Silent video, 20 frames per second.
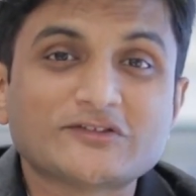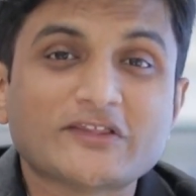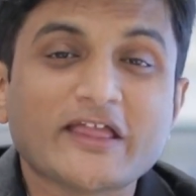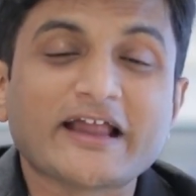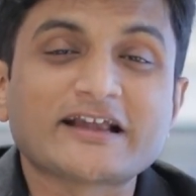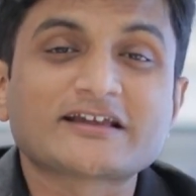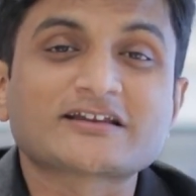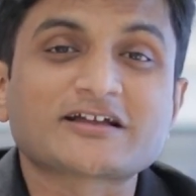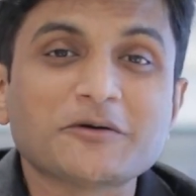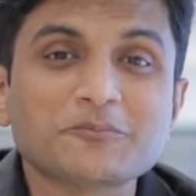
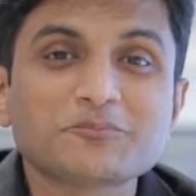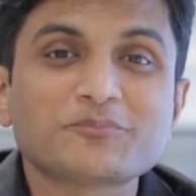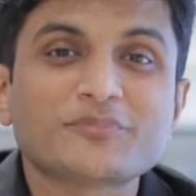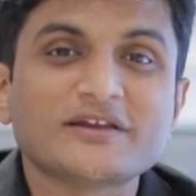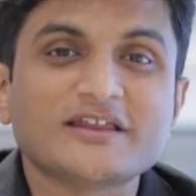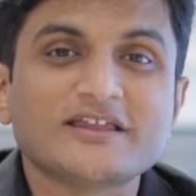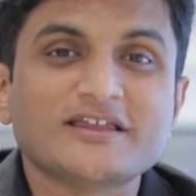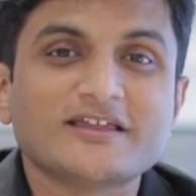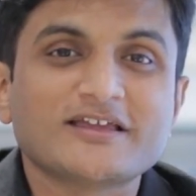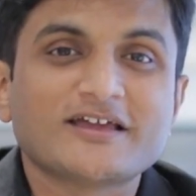that
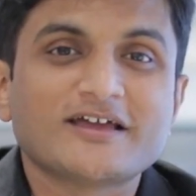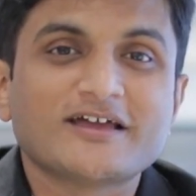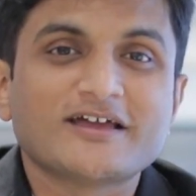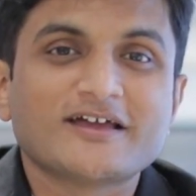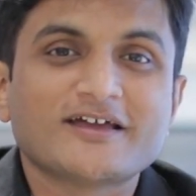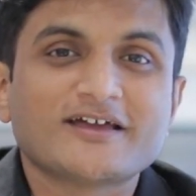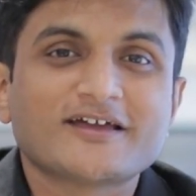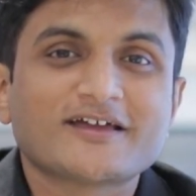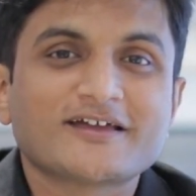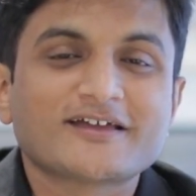company
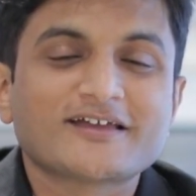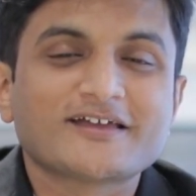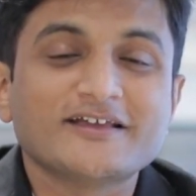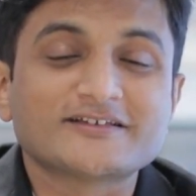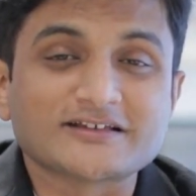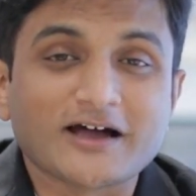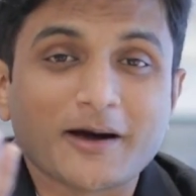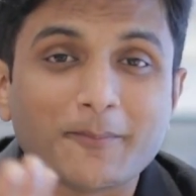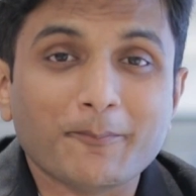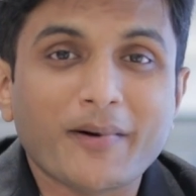
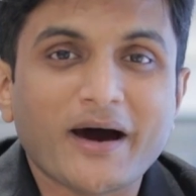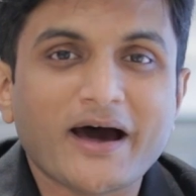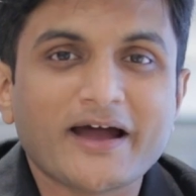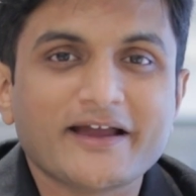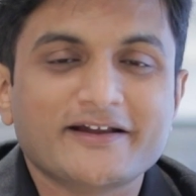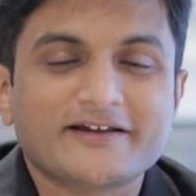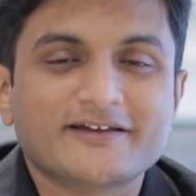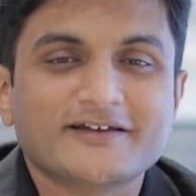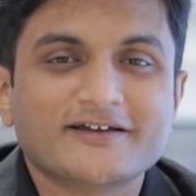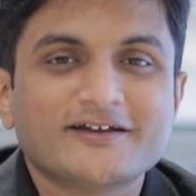is
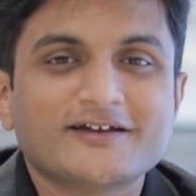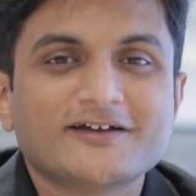obliged